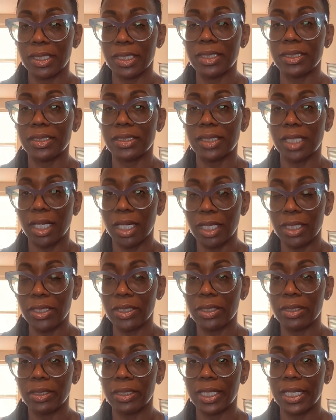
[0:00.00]
It is an
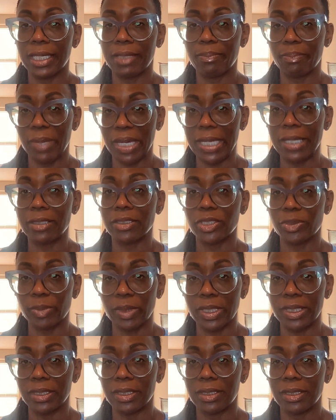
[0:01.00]
utter
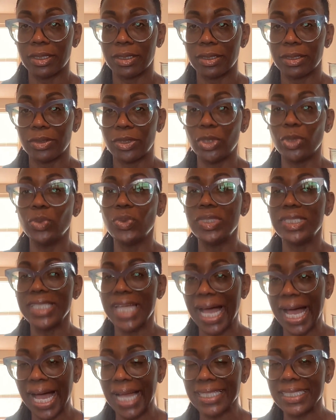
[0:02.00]
embarrassment. Do
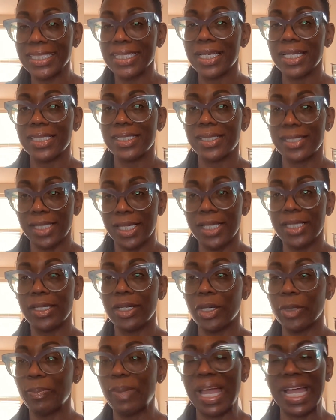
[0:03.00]
not send
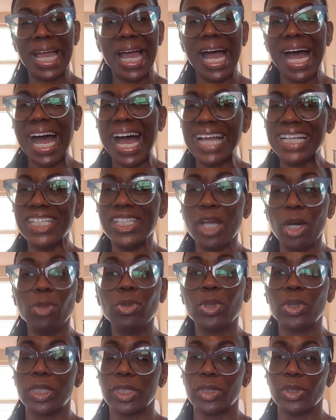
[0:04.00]
her back. I know
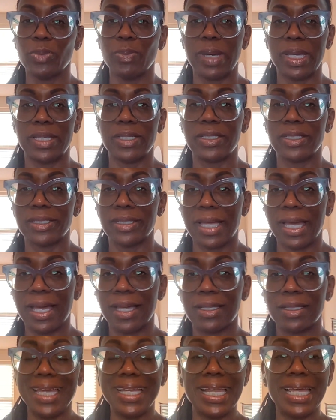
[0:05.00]
you can do better than that.
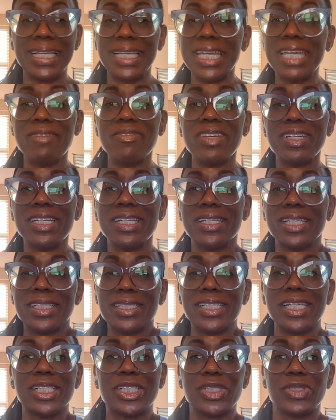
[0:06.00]
And, and even in the
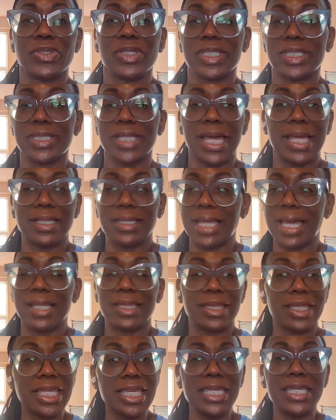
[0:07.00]
district that,
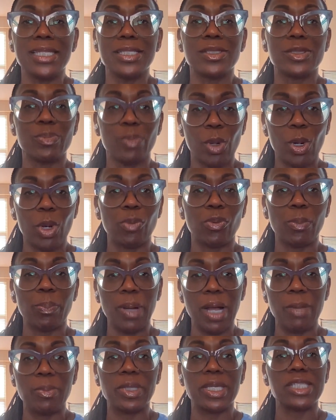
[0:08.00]
that leans more
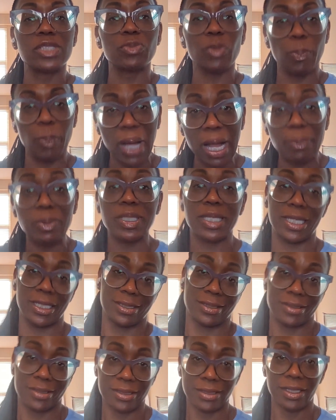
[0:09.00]
Republicans,
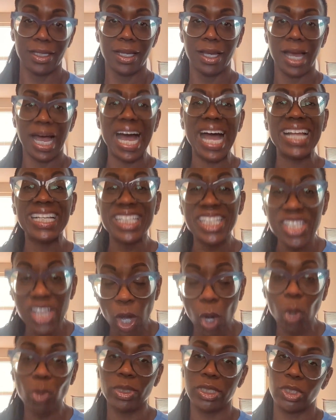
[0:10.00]
Republicans, I
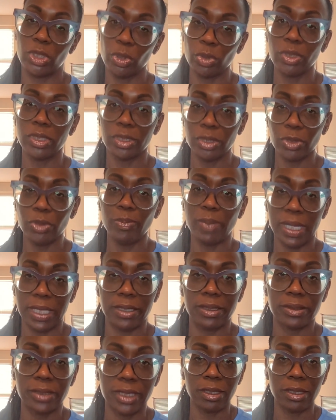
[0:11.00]
know that you can do
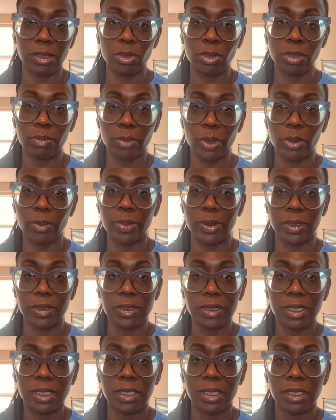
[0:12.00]
better Lauren Boebert.
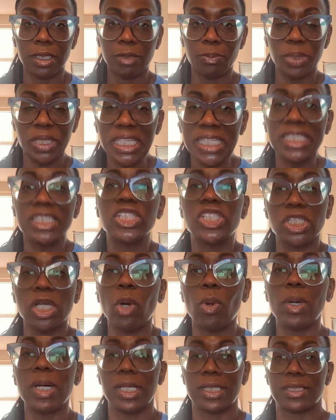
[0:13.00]
Please
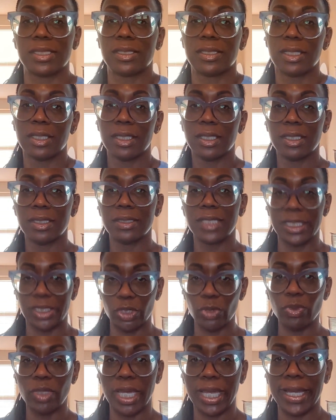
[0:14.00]
show us that
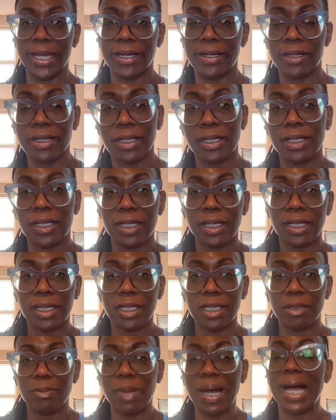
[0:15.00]
you care
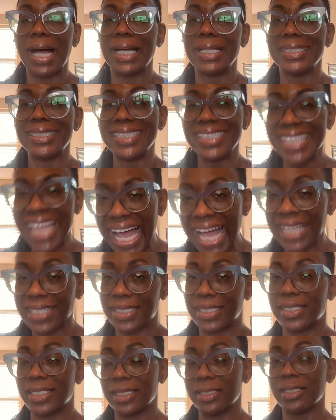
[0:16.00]
by
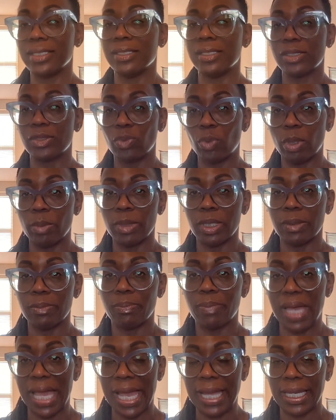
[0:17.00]
not sending this woman
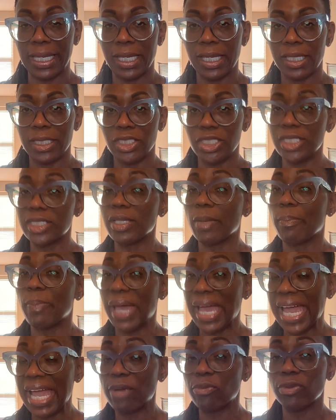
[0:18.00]
back. She's a
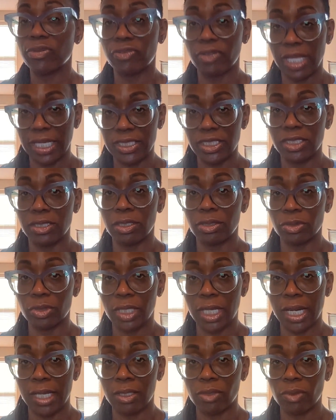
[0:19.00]
bad reflection on you,
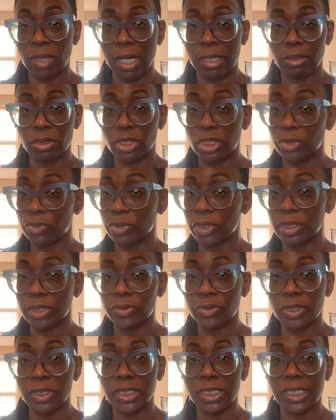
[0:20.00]
Colorado. She really,
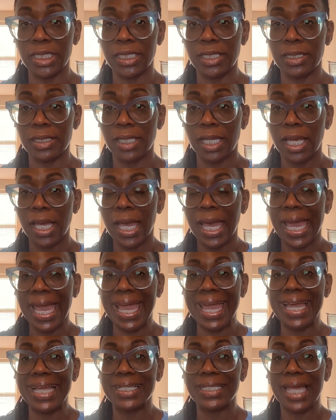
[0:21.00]
really is.
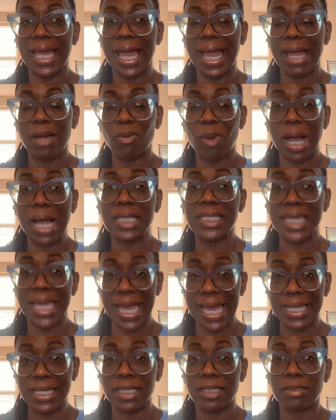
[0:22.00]
And while you're
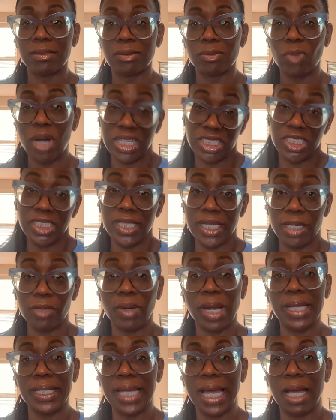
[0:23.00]
at it, while she there
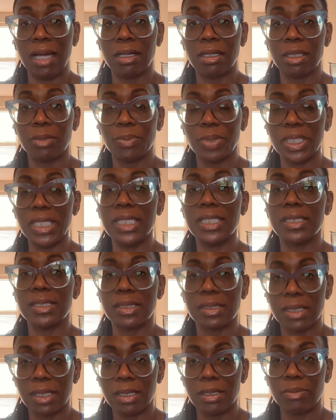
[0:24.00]
right now,
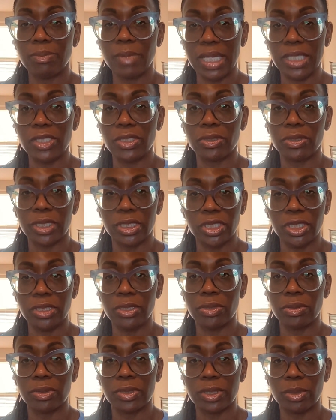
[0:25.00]
please make sure that she
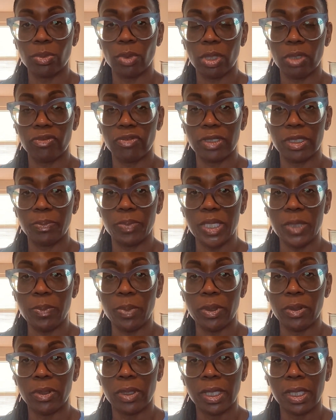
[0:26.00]
doing some work for the
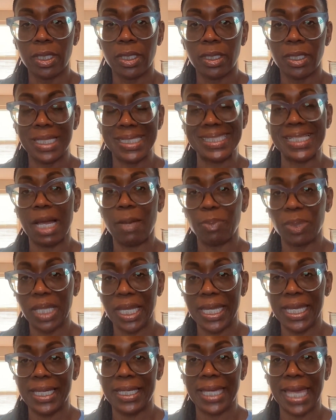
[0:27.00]
people and stop
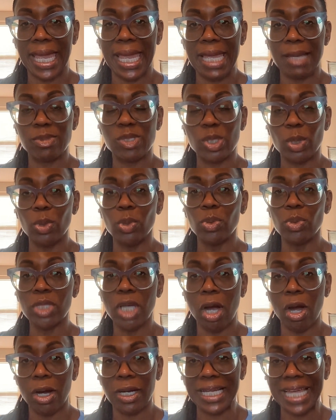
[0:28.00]
playing games,
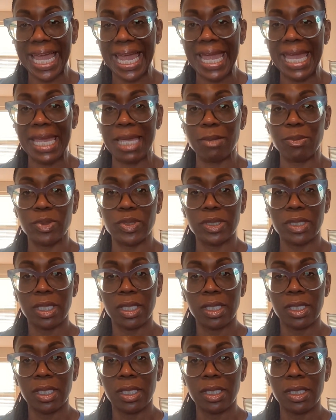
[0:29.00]
schoolyard games.
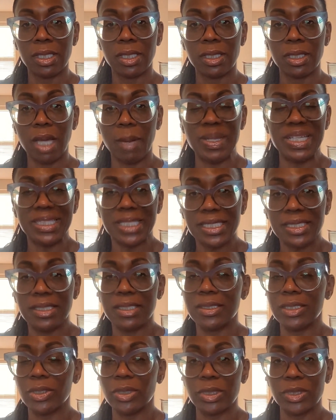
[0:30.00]
I mean,
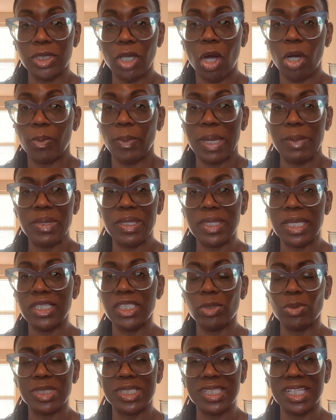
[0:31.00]
listening to her talk made me think
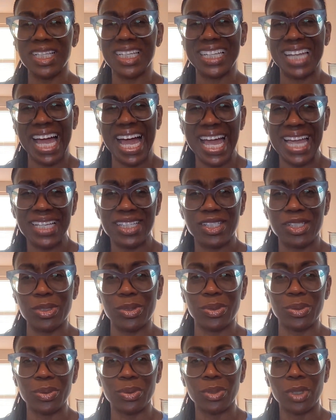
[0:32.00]
she was still in high
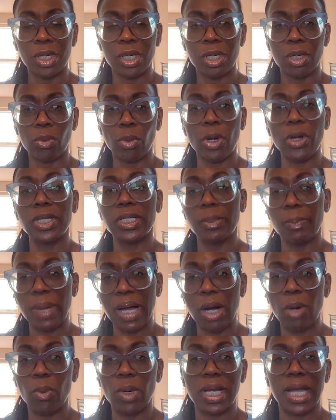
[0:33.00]
school, worrying
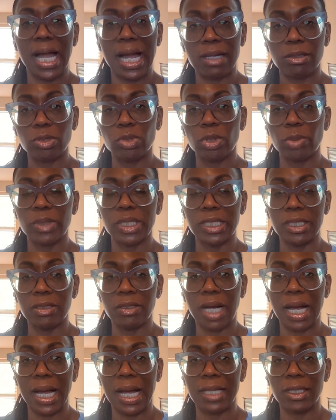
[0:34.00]
about what Congresswoman
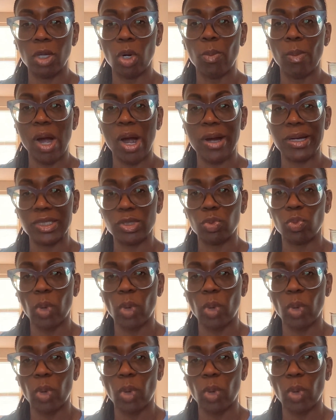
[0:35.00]
Ilhan Omar is